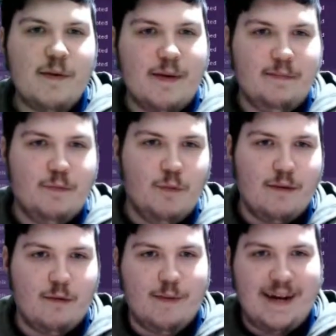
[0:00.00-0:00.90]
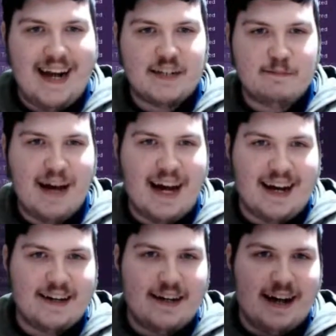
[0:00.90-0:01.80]
when we'll be next back,
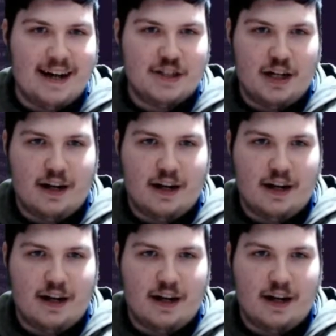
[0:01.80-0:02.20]
actually.